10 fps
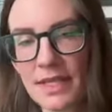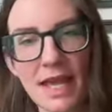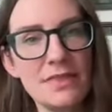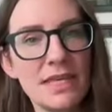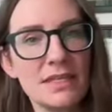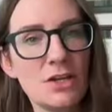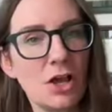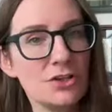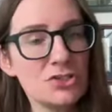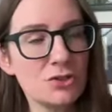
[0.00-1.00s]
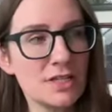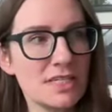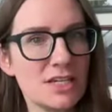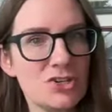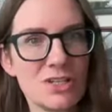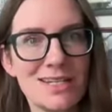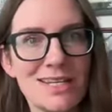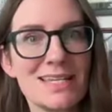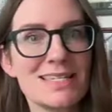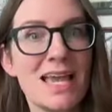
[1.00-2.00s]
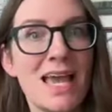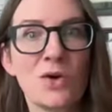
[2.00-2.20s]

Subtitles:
and then knowledge translation is